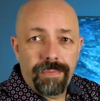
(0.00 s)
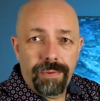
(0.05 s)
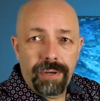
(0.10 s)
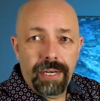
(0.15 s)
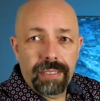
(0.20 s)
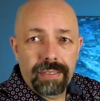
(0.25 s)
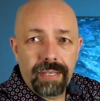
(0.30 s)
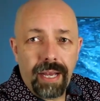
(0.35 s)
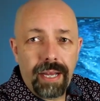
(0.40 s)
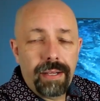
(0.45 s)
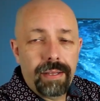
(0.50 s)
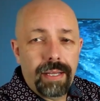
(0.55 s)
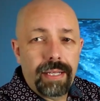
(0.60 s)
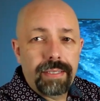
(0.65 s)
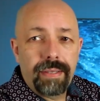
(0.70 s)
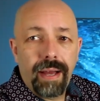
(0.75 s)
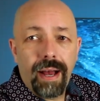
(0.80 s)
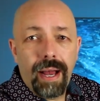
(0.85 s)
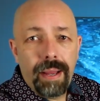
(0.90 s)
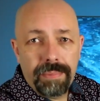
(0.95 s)
for your title, that
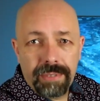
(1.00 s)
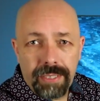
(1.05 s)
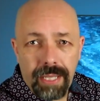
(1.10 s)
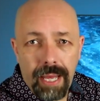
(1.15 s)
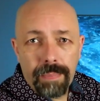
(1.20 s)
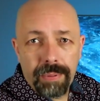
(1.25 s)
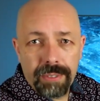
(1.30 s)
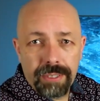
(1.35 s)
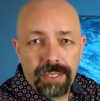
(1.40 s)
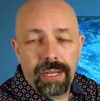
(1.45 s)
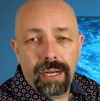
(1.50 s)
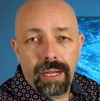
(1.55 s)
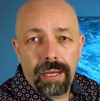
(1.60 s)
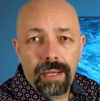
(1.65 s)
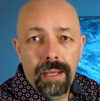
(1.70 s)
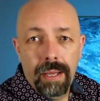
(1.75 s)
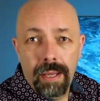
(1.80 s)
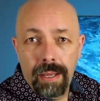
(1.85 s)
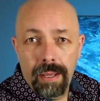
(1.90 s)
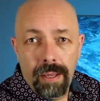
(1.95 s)
timestamp is going to
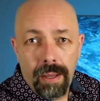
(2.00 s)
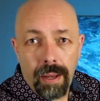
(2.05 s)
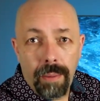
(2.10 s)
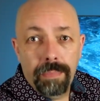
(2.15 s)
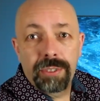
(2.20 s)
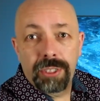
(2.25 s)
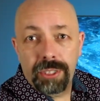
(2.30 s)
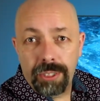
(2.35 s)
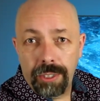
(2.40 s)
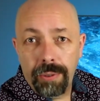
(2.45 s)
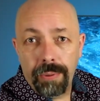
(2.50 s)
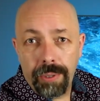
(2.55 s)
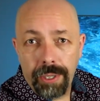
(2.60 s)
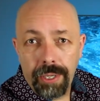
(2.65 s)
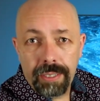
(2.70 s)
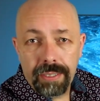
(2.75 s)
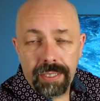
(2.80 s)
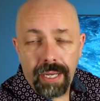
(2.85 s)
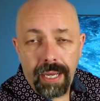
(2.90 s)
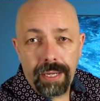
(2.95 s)
obscure
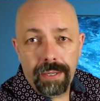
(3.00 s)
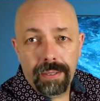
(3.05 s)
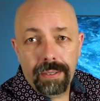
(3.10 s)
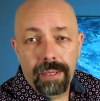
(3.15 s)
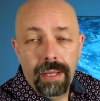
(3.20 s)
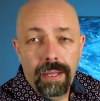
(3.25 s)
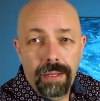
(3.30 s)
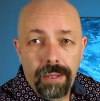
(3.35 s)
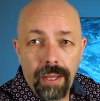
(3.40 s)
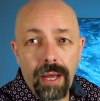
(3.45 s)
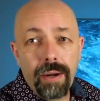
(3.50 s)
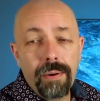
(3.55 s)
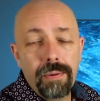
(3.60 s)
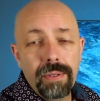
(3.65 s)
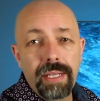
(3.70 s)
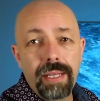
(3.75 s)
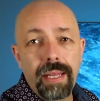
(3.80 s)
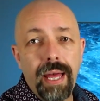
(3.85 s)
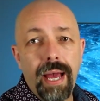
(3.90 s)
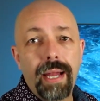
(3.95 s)
your title. Not
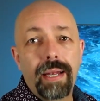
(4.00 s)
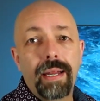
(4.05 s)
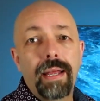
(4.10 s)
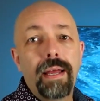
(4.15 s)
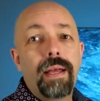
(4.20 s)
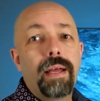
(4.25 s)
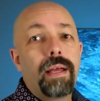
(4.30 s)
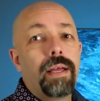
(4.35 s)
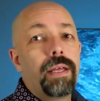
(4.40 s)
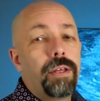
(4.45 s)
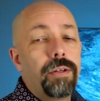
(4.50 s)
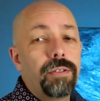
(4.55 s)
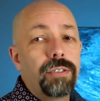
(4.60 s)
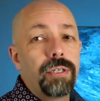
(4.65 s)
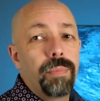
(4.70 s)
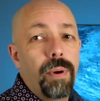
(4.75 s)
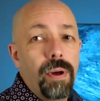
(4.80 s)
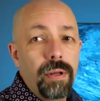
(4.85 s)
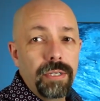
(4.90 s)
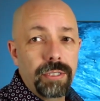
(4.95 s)
only that,
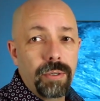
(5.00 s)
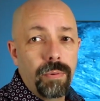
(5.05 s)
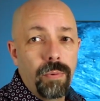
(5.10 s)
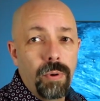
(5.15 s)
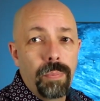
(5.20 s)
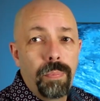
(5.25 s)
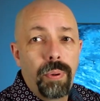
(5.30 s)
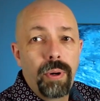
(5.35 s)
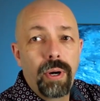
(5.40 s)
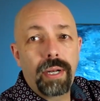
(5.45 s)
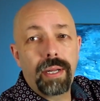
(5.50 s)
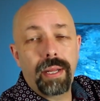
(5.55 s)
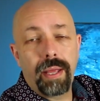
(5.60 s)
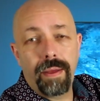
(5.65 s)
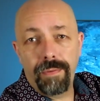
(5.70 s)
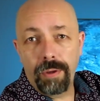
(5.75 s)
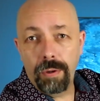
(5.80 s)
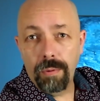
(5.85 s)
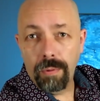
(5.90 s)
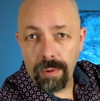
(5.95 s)
YouTube also will put,
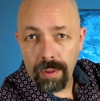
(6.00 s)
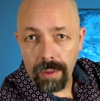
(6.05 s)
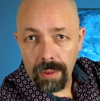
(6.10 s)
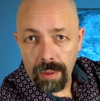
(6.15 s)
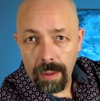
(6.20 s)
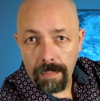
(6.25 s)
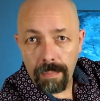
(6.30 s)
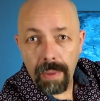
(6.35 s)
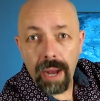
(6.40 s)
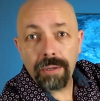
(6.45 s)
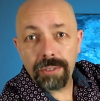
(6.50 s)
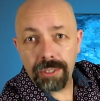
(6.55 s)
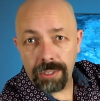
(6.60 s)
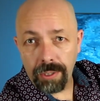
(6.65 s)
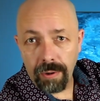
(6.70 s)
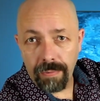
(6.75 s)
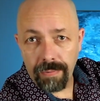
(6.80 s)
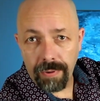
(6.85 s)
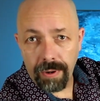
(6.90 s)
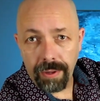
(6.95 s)
if you mouse
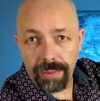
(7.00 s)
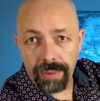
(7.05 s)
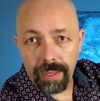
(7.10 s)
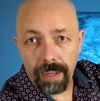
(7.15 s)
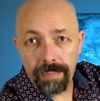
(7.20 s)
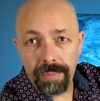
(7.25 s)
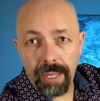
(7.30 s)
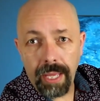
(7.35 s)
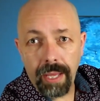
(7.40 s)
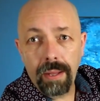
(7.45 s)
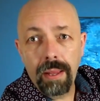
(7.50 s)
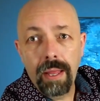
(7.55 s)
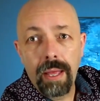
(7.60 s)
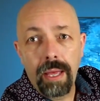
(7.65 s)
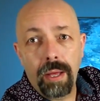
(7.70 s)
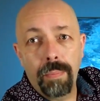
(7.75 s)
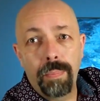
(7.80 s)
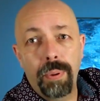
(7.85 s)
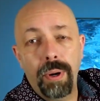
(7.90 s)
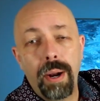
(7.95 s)
over a thumbnail,
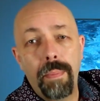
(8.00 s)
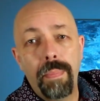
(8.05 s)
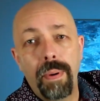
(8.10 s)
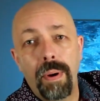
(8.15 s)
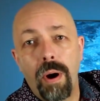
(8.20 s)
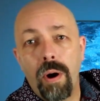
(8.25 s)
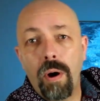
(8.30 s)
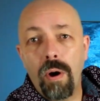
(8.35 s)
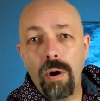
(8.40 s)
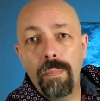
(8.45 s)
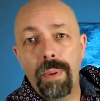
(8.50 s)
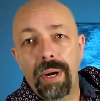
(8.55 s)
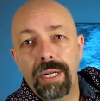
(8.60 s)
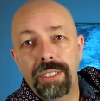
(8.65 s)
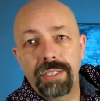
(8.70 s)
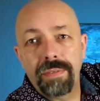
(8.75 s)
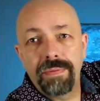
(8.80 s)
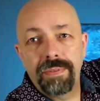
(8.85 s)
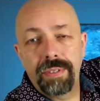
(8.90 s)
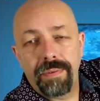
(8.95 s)
it'll put up a whole
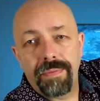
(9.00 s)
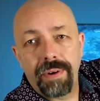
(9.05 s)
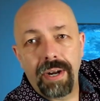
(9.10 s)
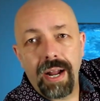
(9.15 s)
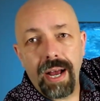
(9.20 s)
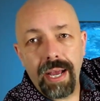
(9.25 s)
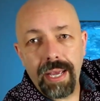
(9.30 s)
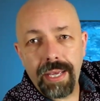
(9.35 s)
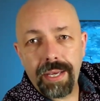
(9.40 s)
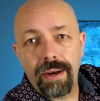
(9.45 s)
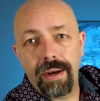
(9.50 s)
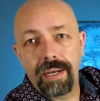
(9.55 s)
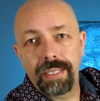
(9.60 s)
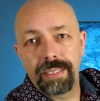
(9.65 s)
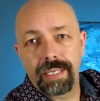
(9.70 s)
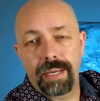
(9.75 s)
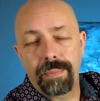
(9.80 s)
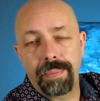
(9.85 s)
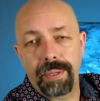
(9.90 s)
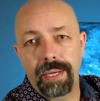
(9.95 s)
bunch of different icons
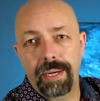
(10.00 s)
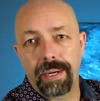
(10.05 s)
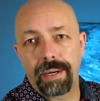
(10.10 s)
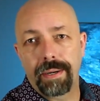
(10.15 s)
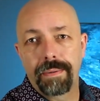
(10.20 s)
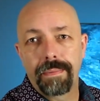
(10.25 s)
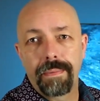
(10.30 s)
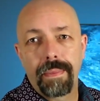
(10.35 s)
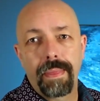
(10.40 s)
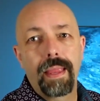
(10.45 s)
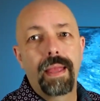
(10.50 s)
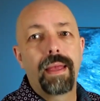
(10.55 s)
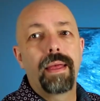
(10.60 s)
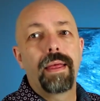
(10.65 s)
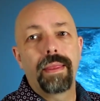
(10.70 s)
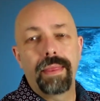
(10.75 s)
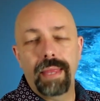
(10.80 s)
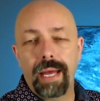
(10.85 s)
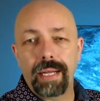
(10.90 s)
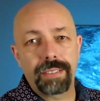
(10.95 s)
up here.
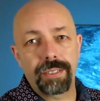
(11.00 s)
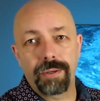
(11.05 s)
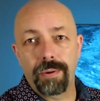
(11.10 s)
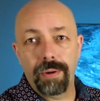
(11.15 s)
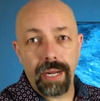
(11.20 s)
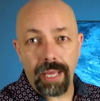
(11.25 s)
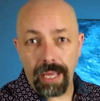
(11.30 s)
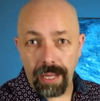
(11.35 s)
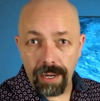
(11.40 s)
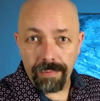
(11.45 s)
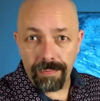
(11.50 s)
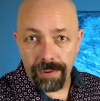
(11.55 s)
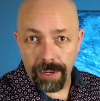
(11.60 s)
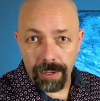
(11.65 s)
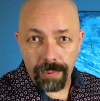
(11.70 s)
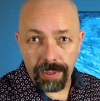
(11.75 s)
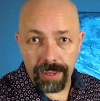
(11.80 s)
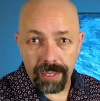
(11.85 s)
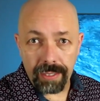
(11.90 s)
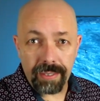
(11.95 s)
That's going to interfere
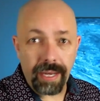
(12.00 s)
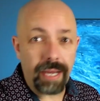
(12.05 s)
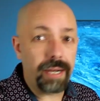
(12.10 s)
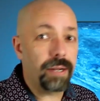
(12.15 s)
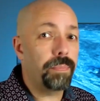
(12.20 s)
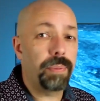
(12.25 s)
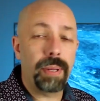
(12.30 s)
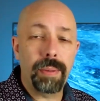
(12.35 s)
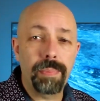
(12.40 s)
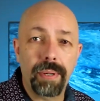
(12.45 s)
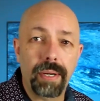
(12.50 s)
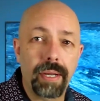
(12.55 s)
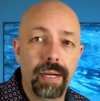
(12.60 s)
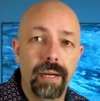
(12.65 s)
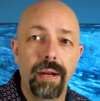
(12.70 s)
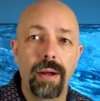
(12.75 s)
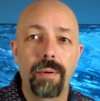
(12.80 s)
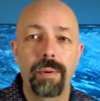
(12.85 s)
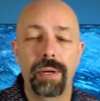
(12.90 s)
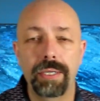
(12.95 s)
with the title. People aren't going
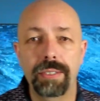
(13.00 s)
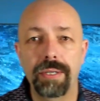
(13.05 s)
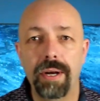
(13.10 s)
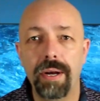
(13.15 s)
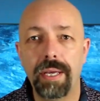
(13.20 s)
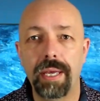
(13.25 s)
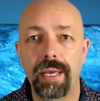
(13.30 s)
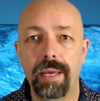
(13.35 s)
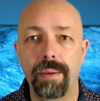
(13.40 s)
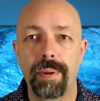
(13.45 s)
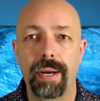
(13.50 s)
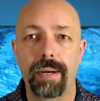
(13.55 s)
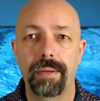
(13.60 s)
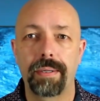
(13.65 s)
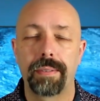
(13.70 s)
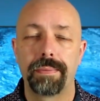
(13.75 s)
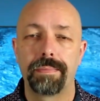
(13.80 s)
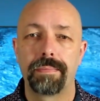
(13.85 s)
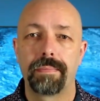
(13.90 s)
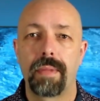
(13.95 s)
to know what you're talking about.
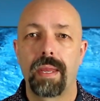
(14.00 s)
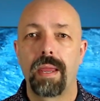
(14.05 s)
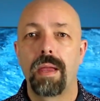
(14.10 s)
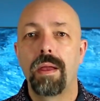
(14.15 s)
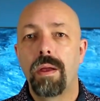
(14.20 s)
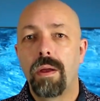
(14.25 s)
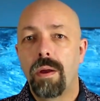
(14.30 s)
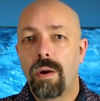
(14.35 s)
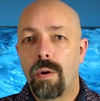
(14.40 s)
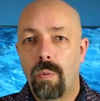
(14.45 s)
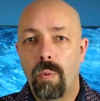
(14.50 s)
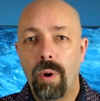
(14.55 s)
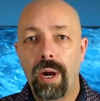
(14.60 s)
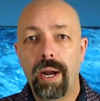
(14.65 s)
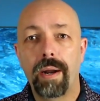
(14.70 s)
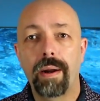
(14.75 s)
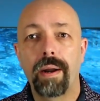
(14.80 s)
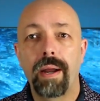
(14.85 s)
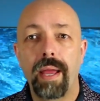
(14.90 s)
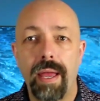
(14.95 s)

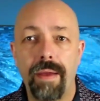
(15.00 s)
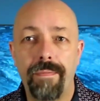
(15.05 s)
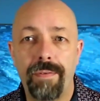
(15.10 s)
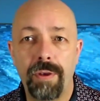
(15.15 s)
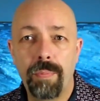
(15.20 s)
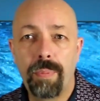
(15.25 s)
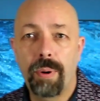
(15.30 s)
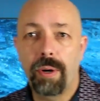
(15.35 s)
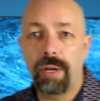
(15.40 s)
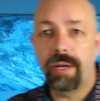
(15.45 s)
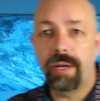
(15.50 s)
Where if you put